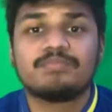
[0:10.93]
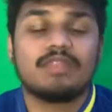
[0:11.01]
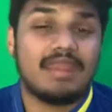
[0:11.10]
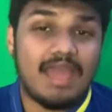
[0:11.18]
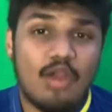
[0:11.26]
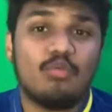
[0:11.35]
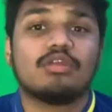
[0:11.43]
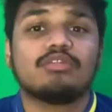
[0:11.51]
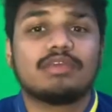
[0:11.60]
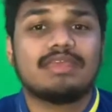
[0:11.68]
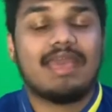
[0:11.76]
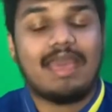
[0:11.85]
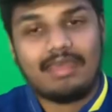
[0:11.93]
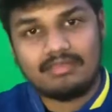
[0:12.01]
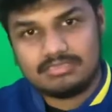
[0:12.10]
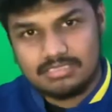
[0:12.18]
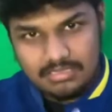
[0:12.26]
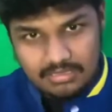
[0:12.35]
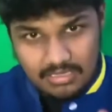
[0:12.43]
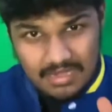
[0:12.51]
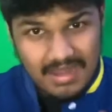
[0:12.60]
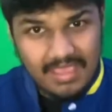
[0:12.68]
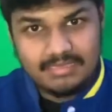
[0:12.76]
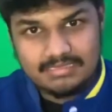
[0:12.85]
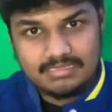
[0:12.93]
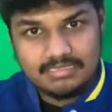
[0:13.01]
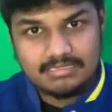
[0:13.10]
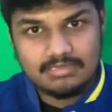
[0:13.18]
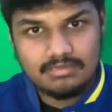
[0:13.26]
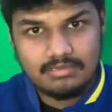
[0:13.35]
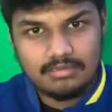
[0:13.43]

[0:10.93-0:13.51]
Now we are looking at next season,